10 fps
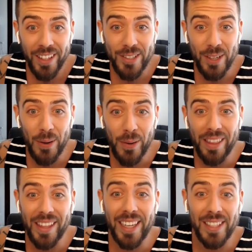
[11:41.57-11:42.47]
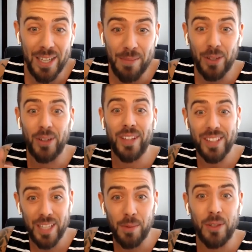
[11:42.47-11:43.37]
So I think a similar
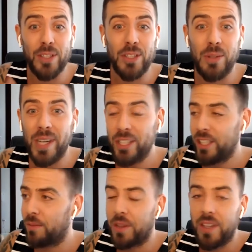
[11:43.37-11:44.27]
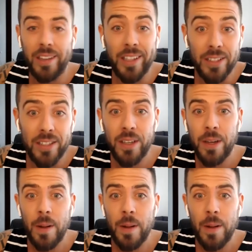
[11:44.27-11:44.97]
similar situation within these